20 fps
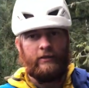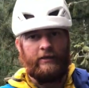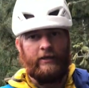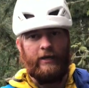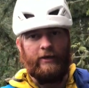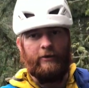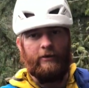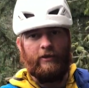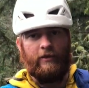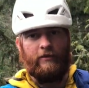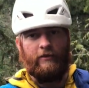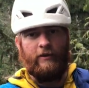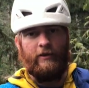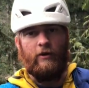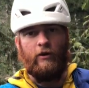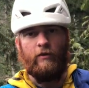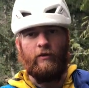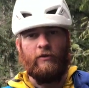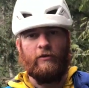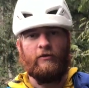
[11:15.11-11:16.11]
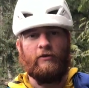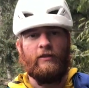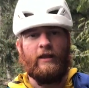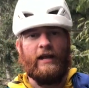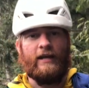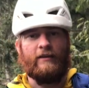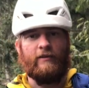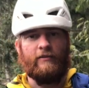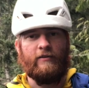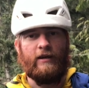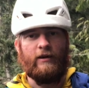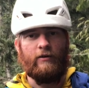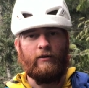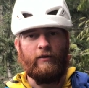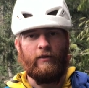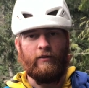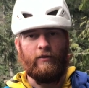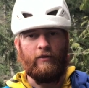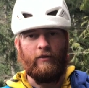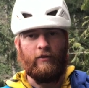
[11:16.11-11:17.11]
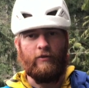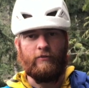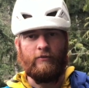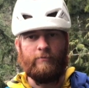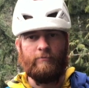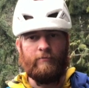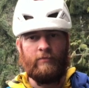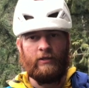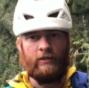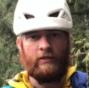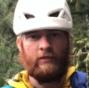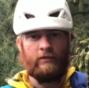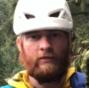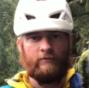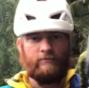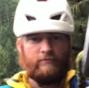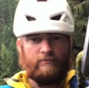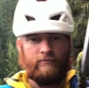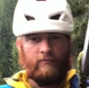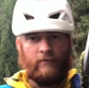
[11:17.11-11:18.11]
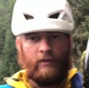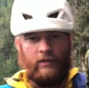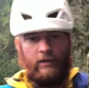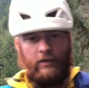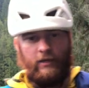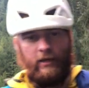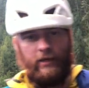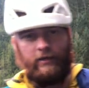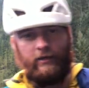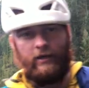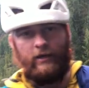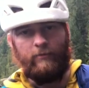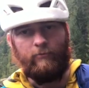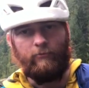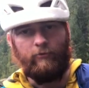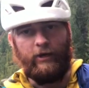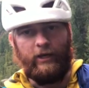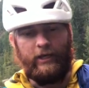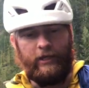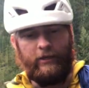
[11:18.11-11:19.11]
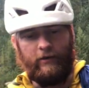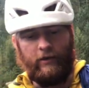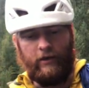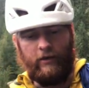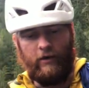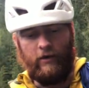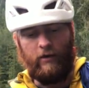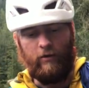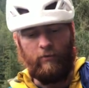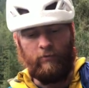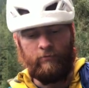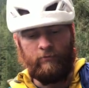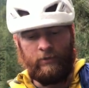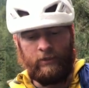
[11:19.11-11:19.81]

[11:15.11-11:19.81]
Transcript: now you can see all the slack is out of the system and I'm ready to go.